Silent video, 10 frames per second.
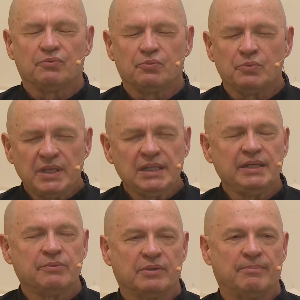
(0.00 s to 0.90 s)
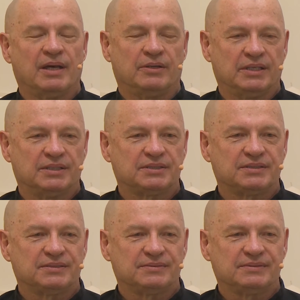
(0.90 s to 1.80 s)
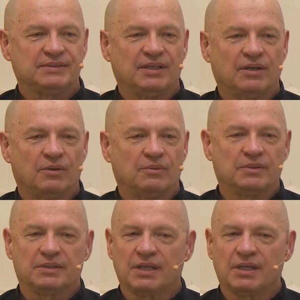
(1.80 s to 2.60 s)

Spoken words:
really rebellious, you know,